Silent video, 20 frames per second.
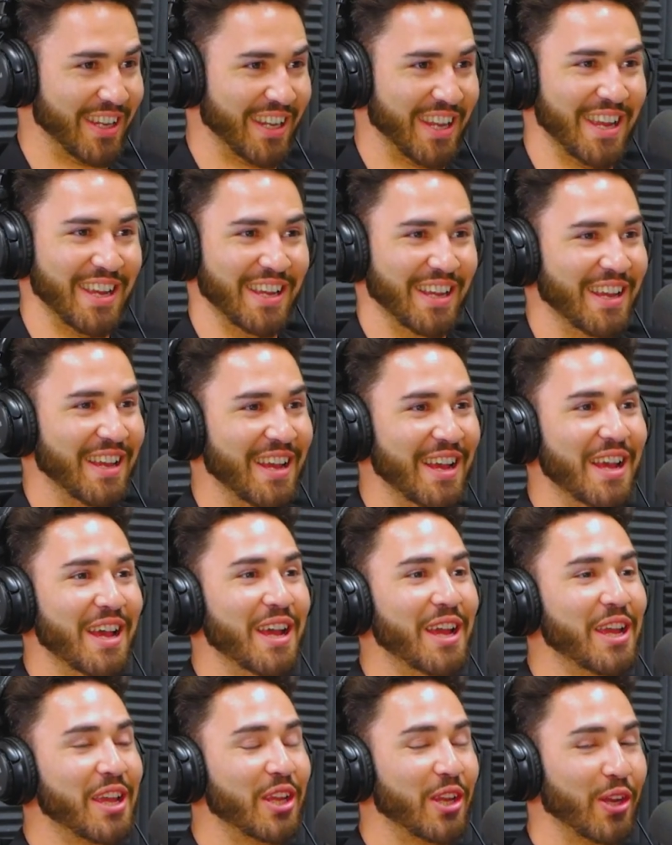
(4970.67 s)
Like,
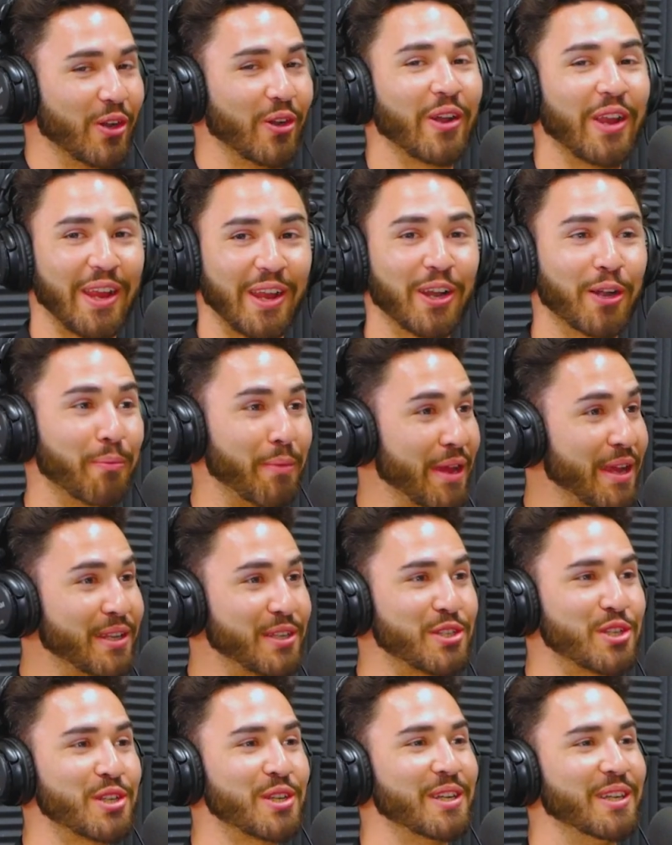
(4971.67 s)
you're here,
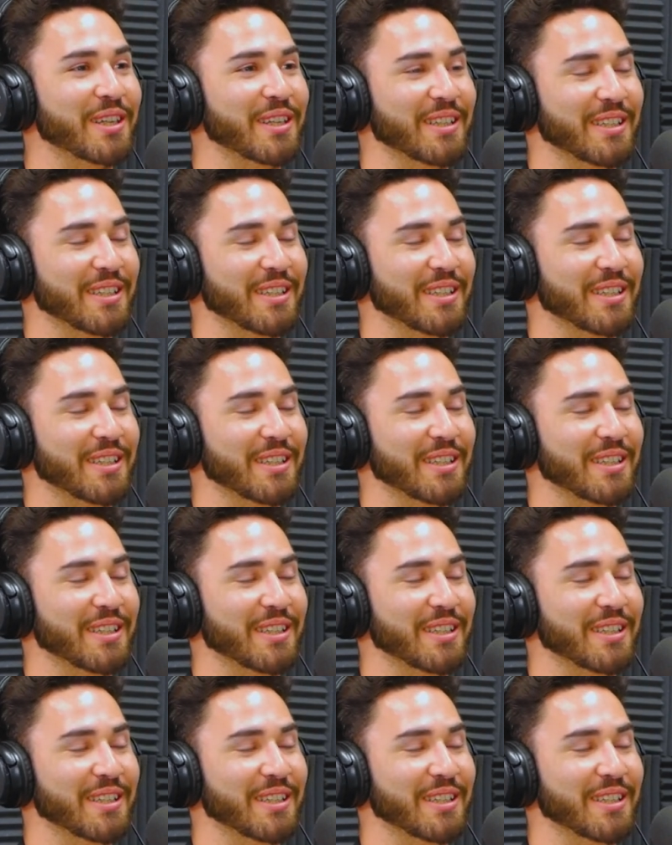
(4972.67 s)
bitch.